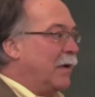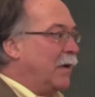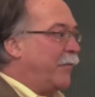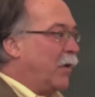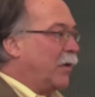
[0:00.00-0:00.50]

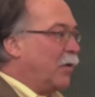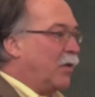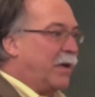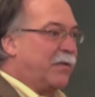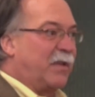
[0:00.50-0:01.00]
if you only
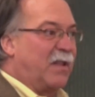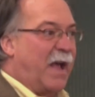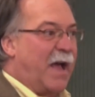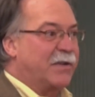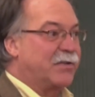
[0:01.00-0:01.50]
look at the
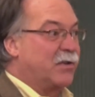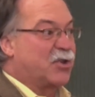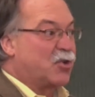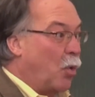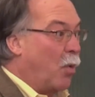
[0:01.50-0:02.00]
last
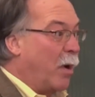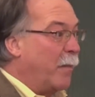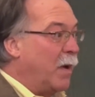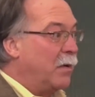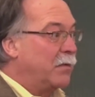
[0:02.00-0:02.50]

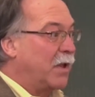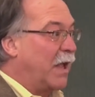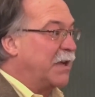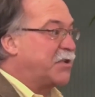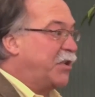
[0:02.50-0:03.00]
storm, the
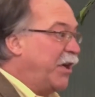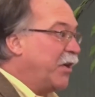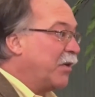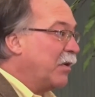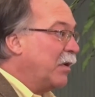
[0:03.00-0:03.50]
last
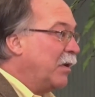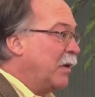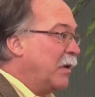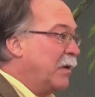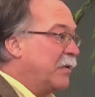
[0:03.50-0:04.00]
year,
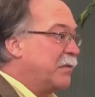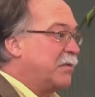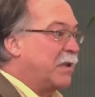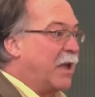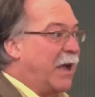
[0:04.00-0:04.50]

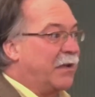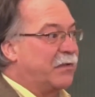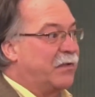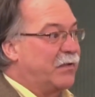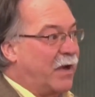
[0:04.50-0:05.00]
the
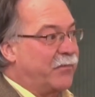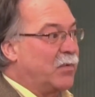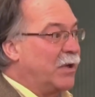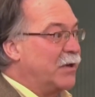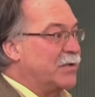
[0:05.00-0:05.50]
last
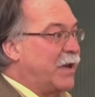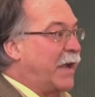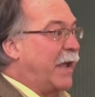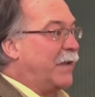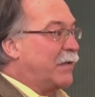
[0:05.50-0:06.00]
several years,
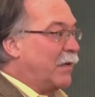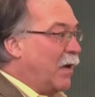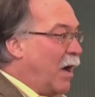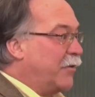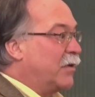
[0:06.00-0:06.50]
decades,
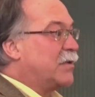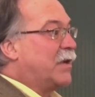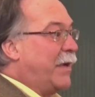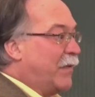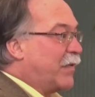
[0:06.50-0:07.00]
hundreds,
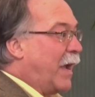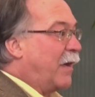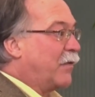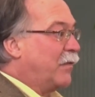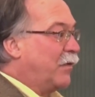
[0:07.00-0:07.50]
even
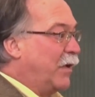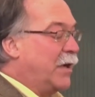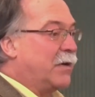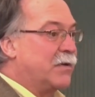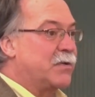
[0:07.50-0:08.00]
thousands of
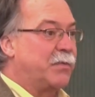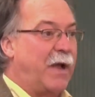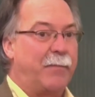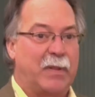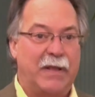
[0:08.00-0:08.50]
years,
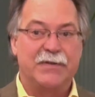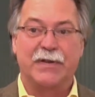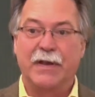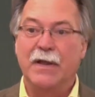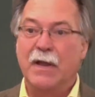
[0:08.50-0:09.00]
without
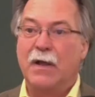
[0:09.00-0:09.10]
placing